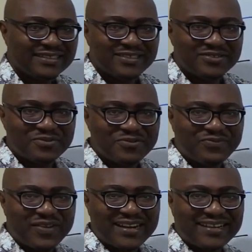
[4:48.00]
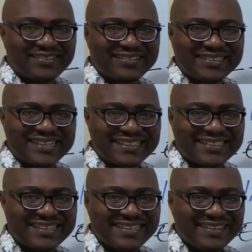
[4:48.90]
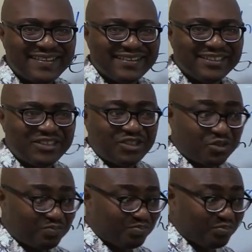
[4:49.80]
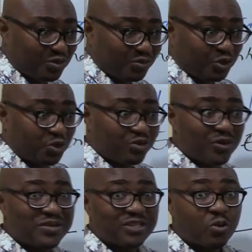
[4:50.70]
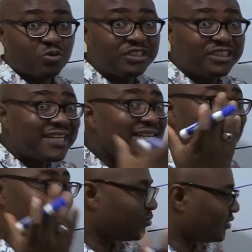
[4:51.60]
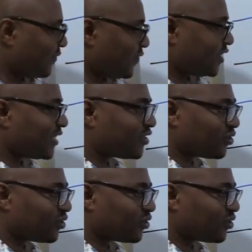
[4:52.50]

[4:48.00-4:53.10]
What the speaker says: you find out is that children with congenital deficiency,